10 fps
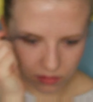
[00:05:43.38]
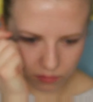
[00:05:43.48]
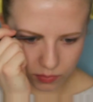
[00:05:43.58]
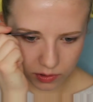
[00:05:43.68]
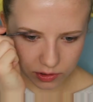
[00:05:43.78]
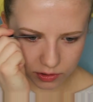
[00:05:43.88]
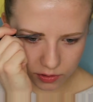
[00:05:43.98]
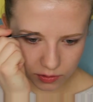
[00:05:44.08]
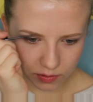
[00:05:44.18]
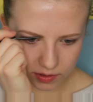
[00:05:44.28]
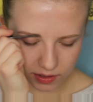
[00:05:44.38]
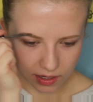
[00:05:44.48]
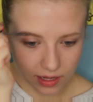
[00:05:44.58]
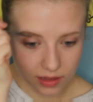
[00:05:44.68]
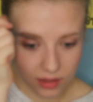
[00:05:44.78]
brush through it.
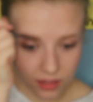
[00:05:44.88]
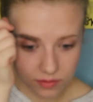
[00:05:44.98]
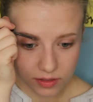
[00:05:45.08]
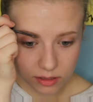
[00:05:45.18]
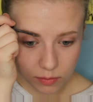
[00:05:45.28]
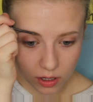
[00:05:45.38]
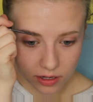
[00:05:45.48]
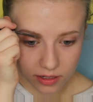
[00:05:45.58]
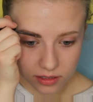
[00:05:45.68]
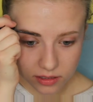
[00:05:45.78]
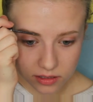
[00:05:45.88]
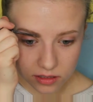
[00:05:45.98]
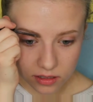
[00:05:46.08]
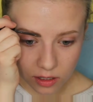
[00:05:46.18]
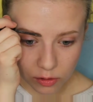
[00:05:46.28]
I love this product
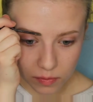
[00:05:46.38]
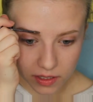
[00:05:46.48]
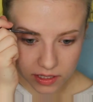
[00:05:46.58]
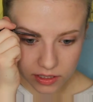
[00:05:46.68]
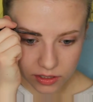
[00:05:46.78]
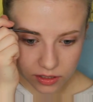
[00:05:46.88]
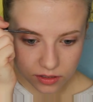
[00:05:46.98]
so much.